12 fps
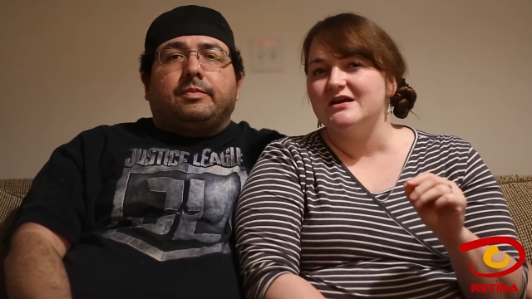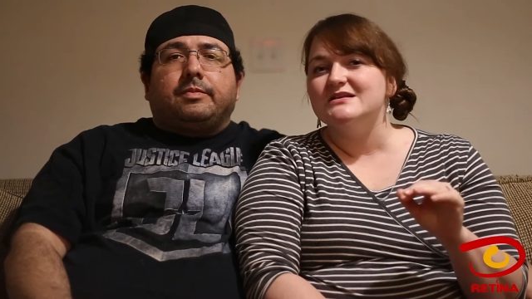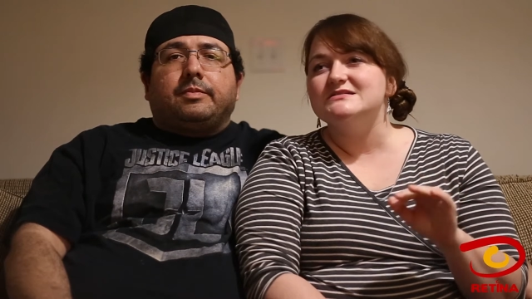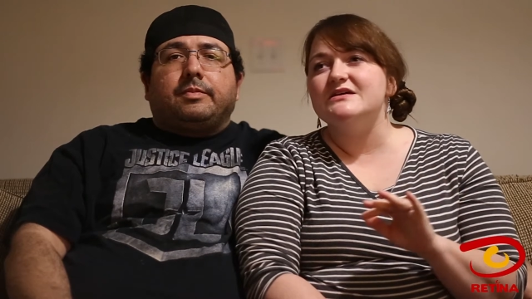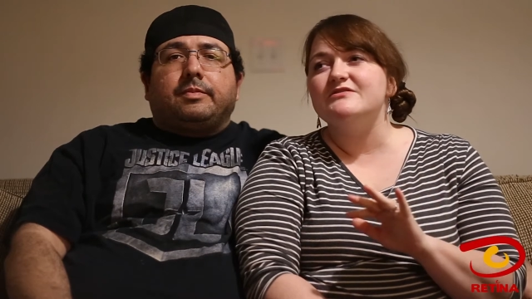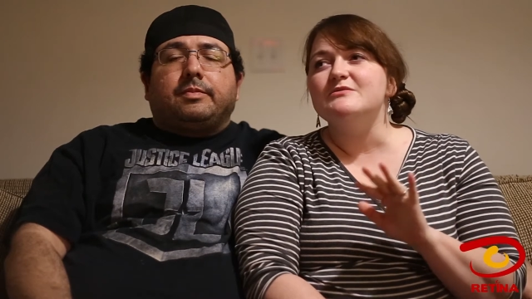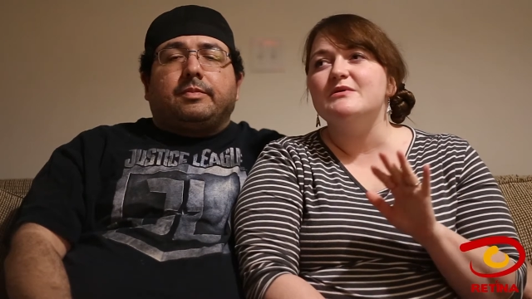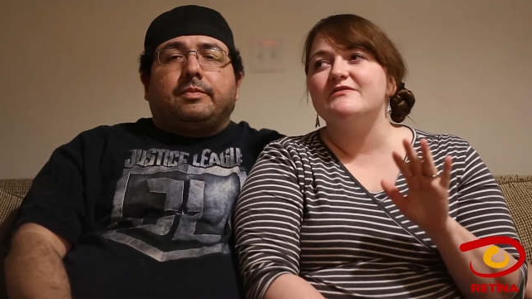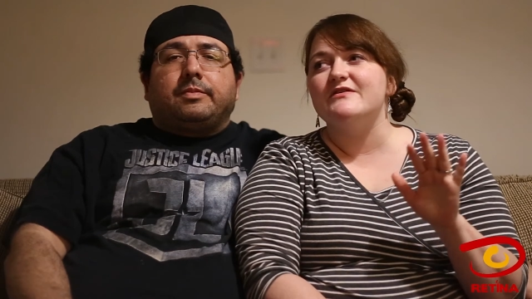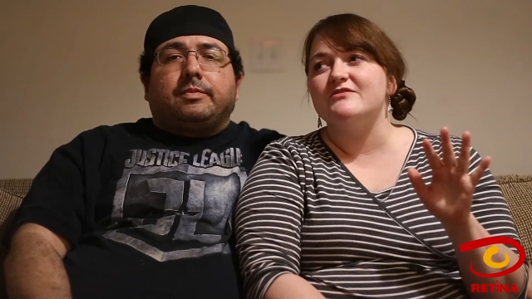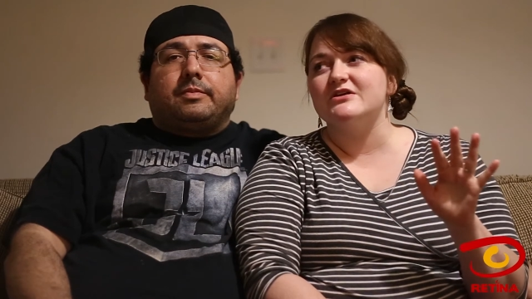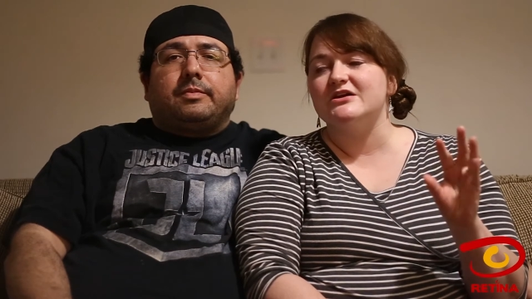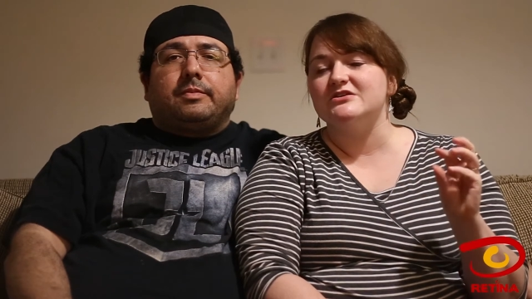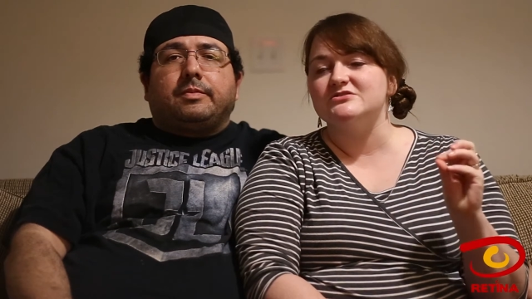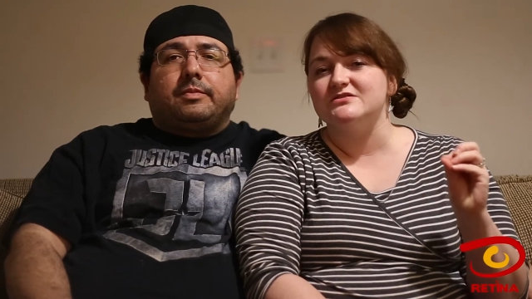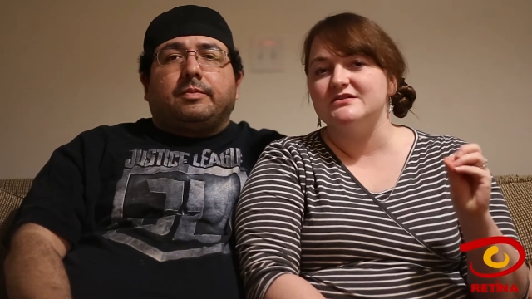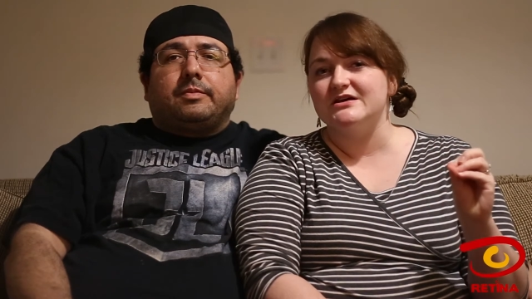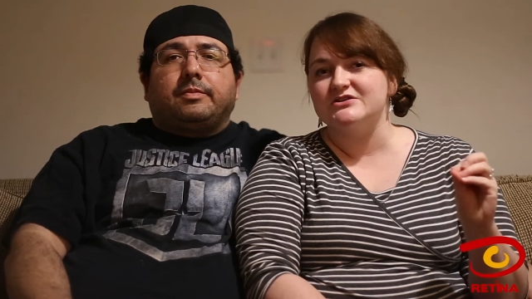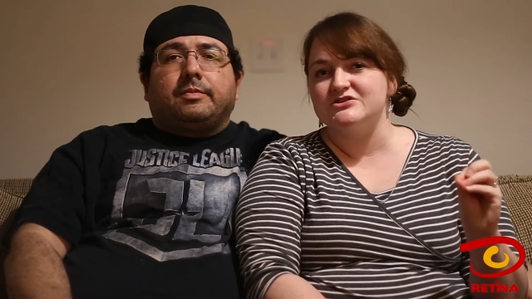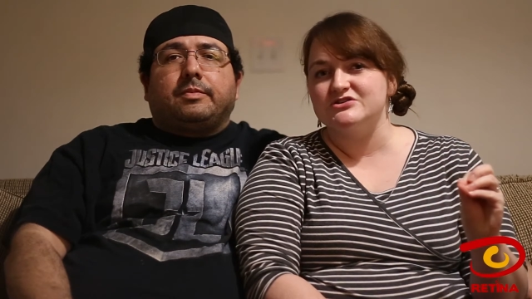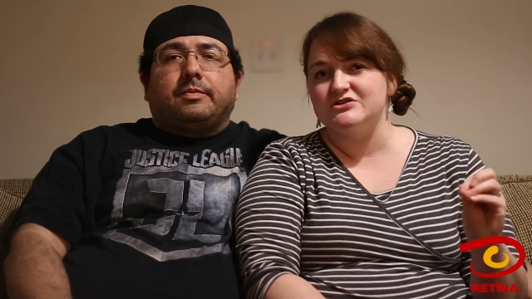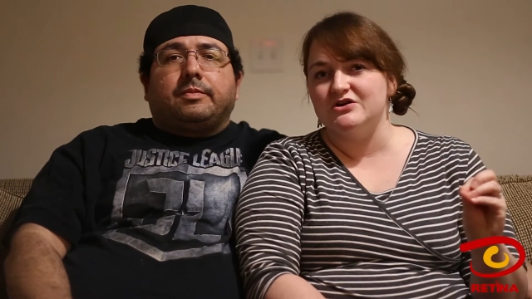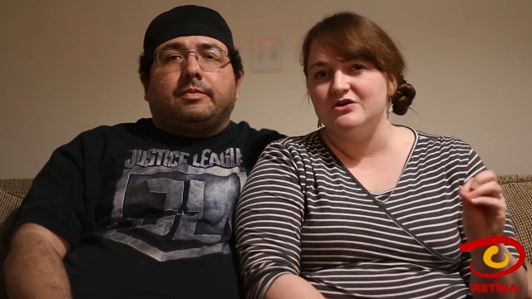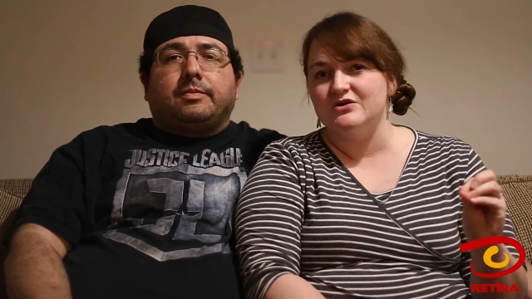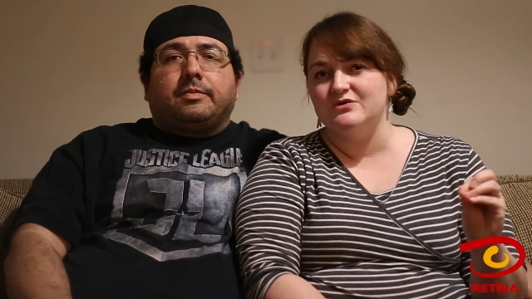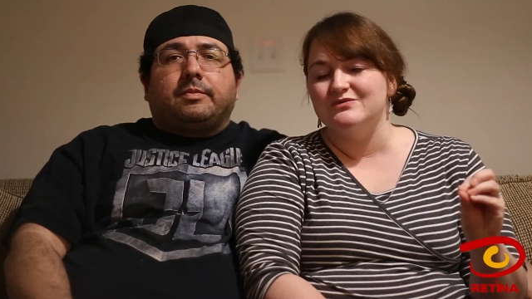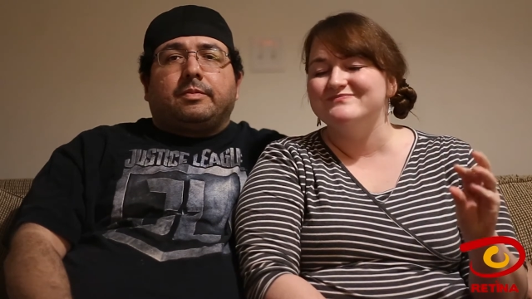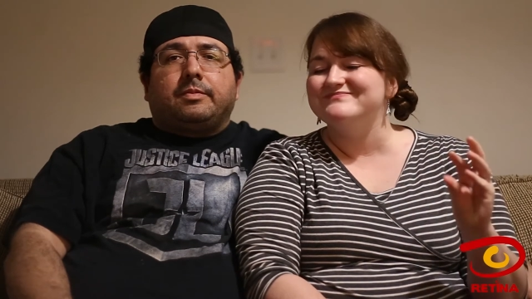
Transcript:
Speaker 1: Definitely my favorite character in that show.